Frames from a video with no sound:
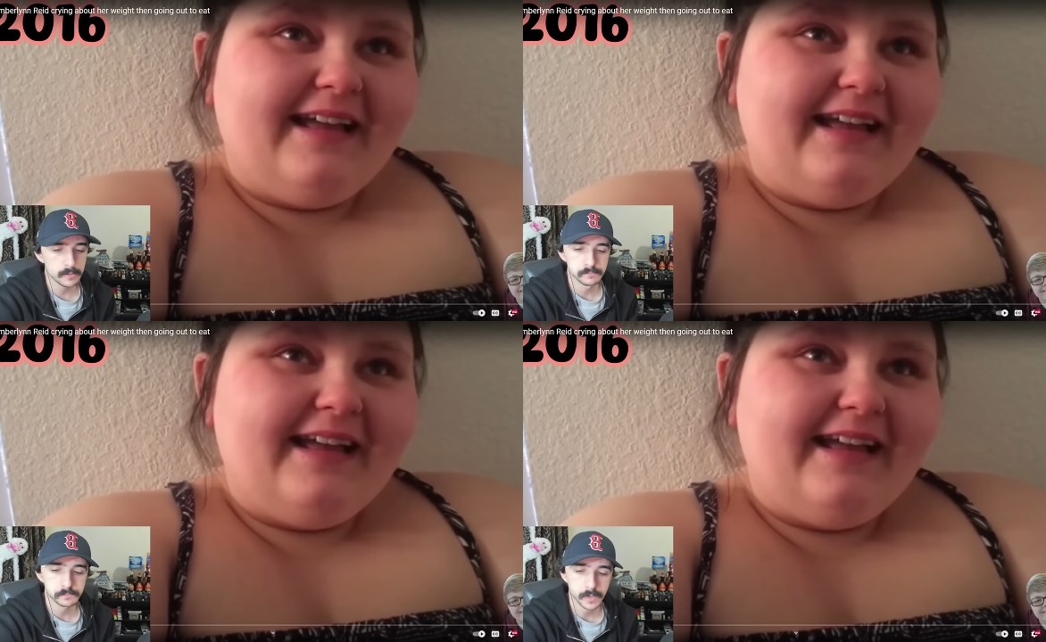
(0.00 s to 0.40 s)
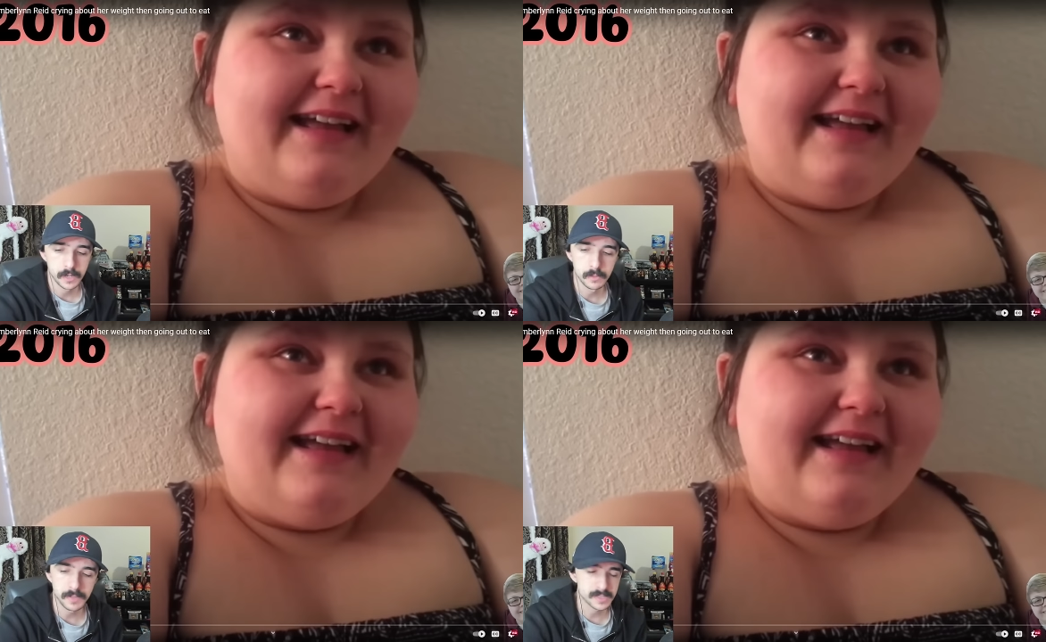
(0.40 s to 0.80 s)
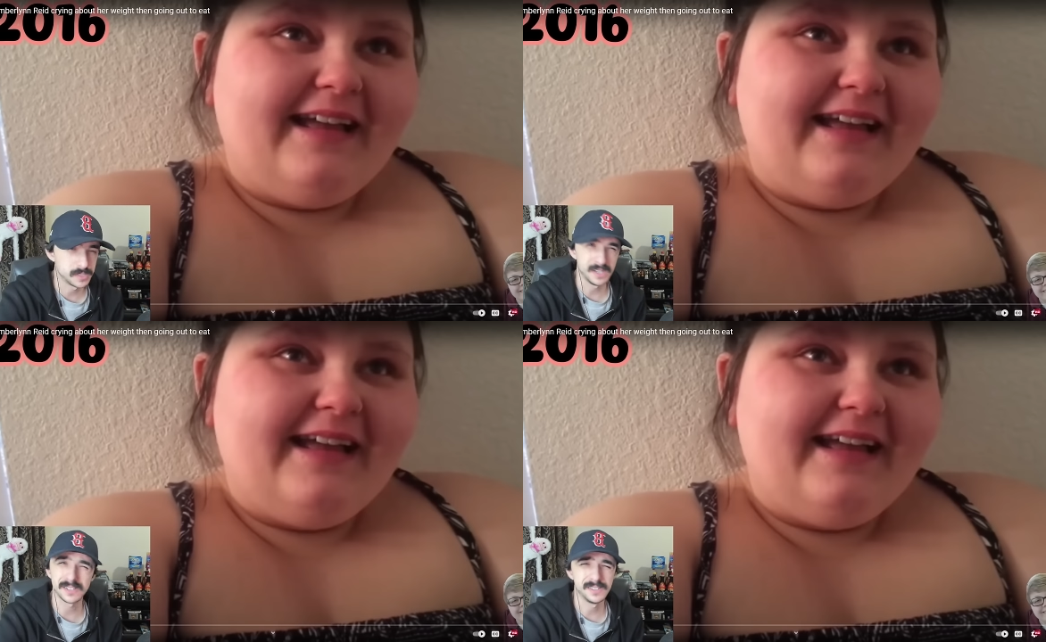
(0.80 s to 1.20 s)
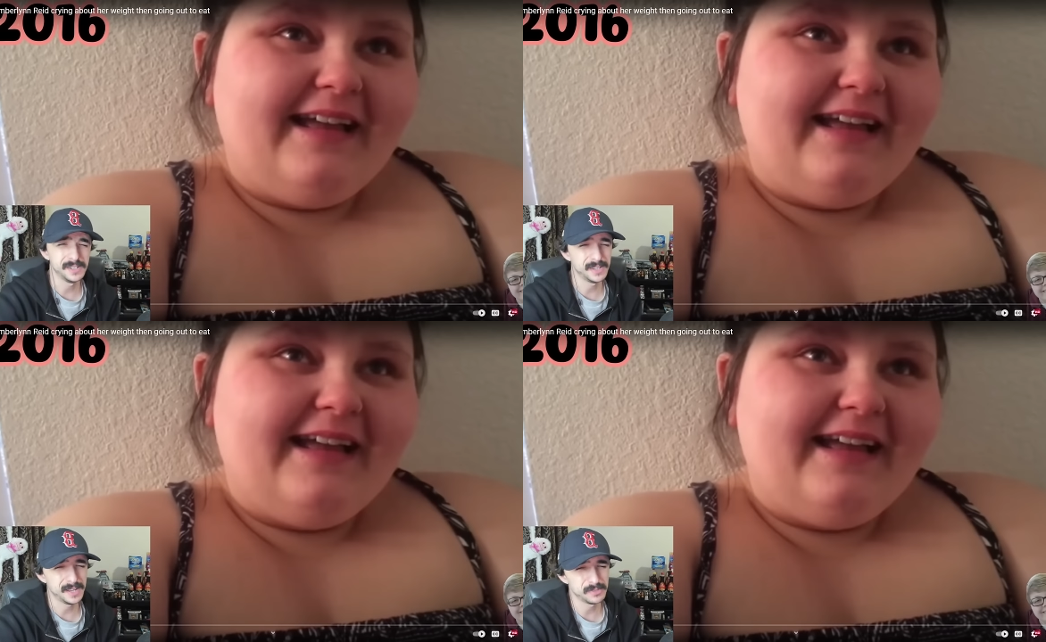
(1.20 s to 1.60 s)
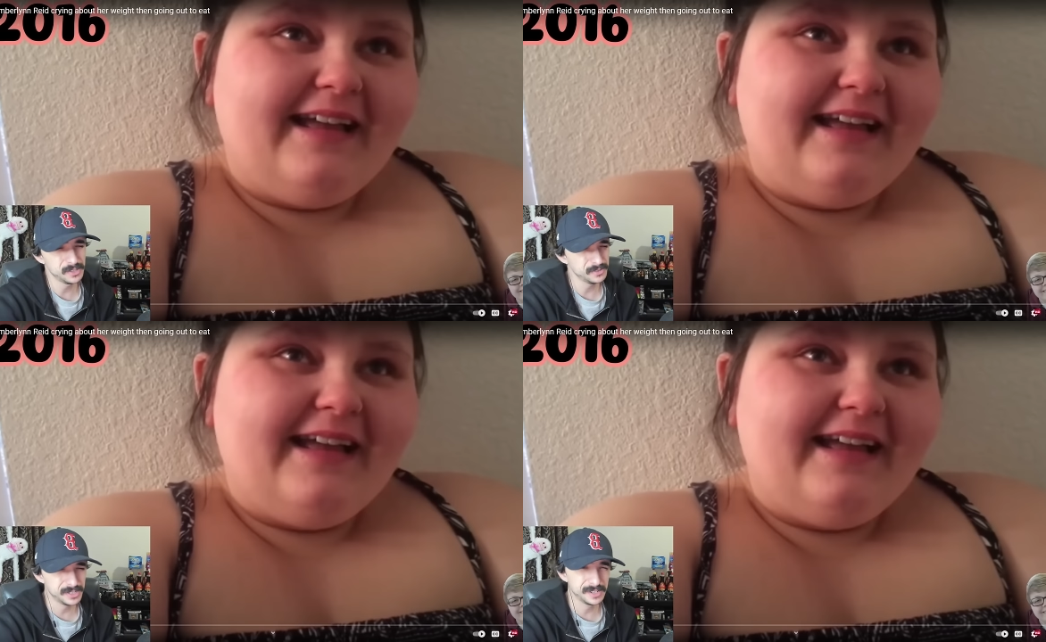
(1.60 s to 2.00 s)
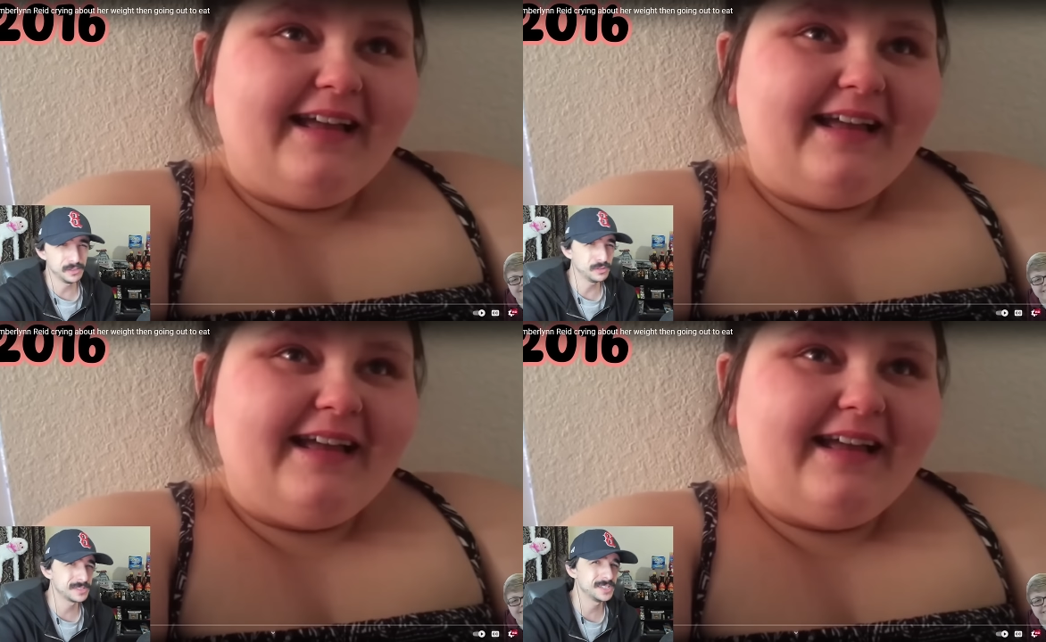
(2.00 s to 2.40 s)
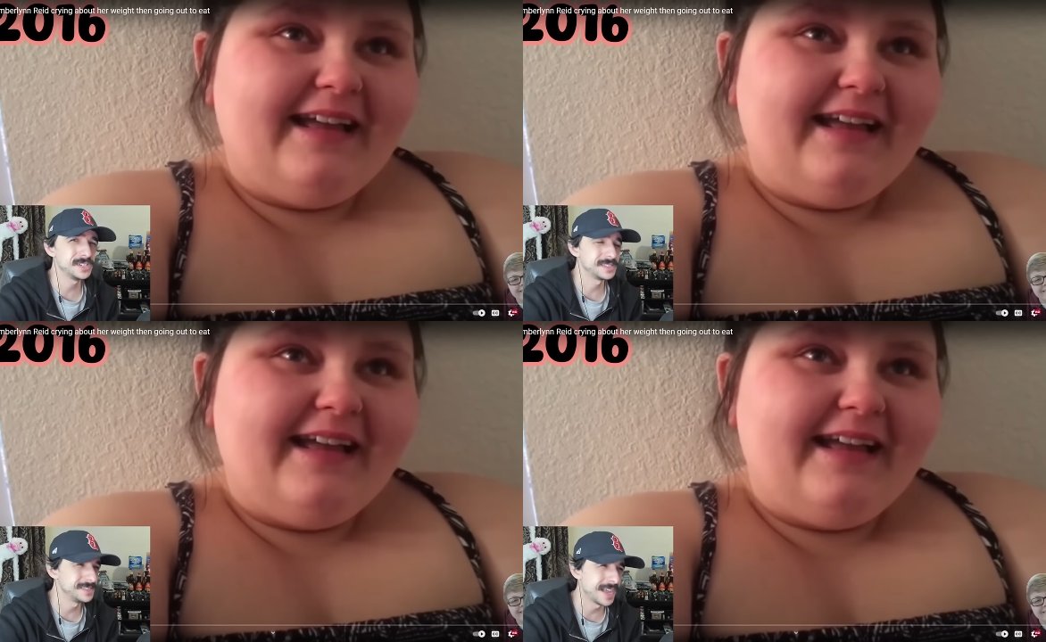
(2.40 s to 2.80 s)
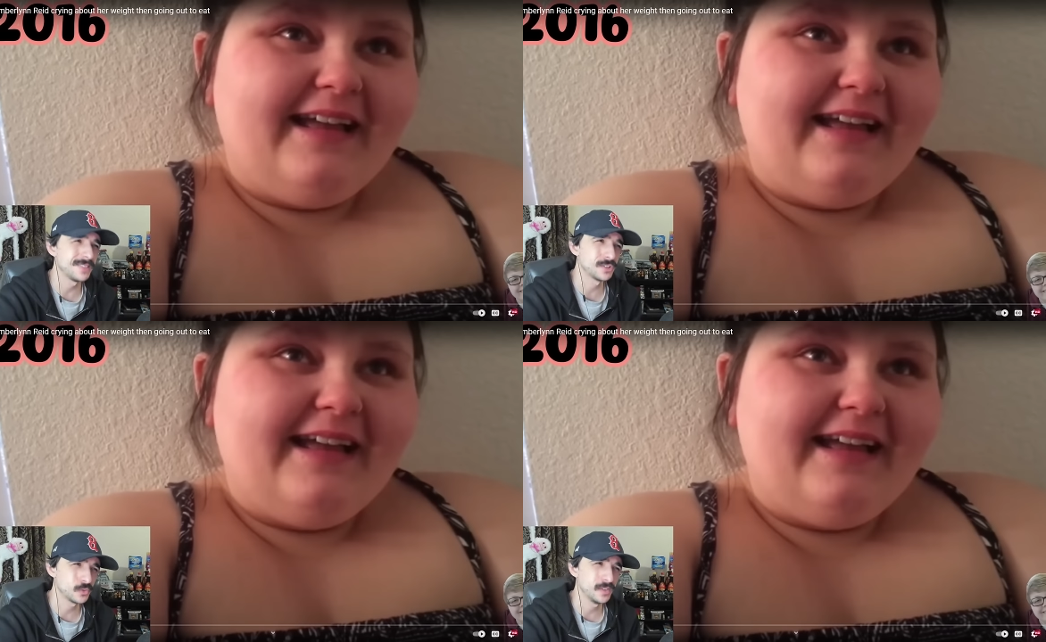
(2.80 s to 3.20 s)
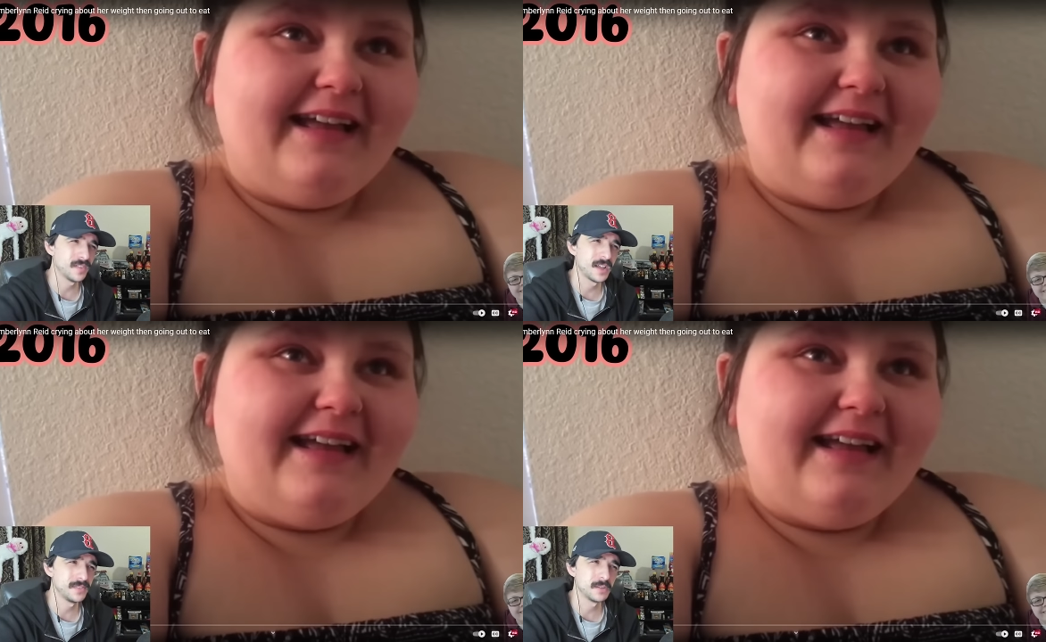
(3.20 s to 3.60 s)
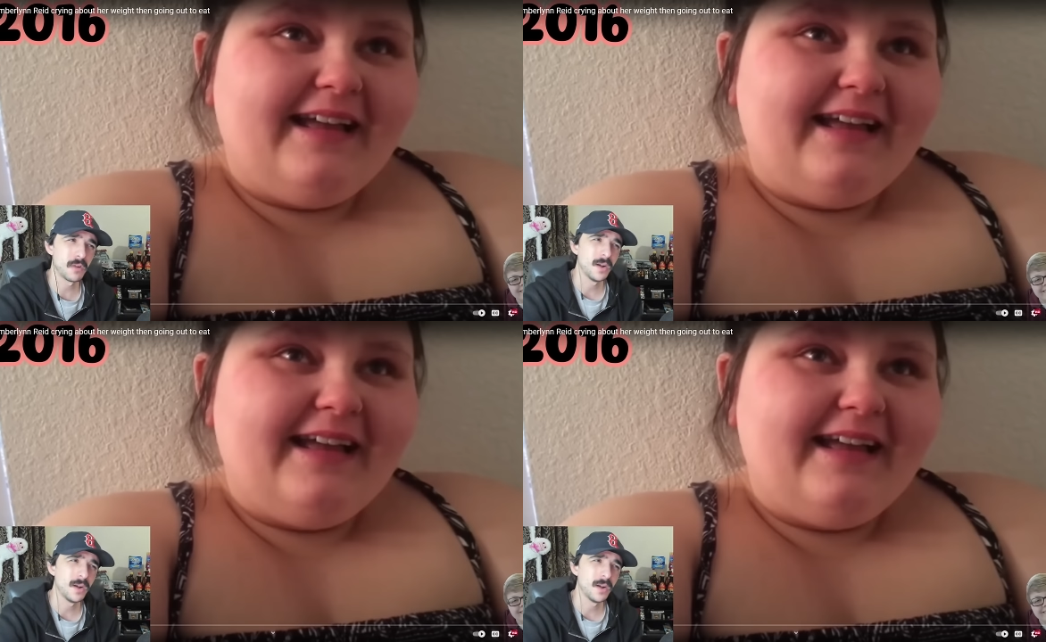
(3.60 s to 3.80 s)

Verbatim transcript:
Speaker 1: Um, that sucks, dude. Damn, she she looks she does not look 25 here, bro.